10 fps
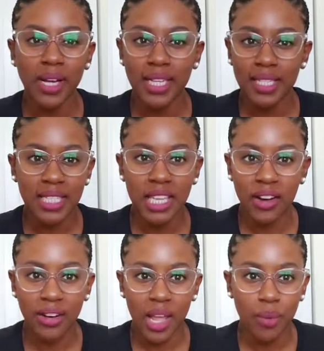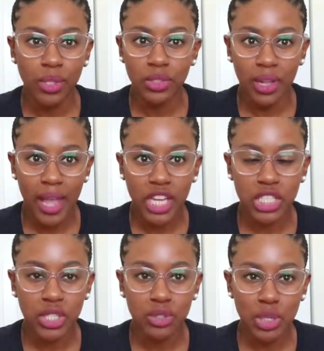is a CRNA? What do they
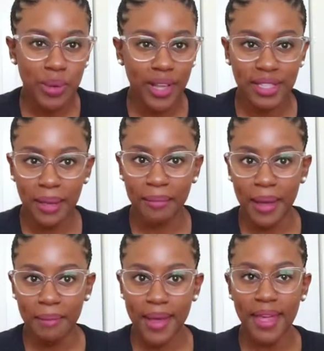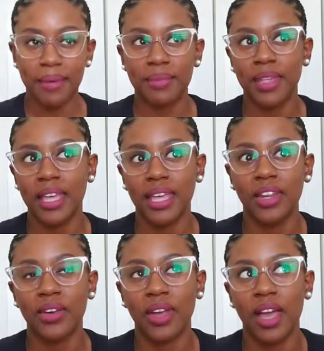actually do? Because in my mind I'm
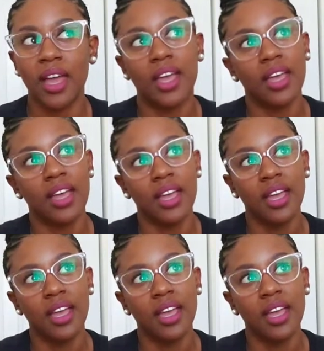thinking, okay,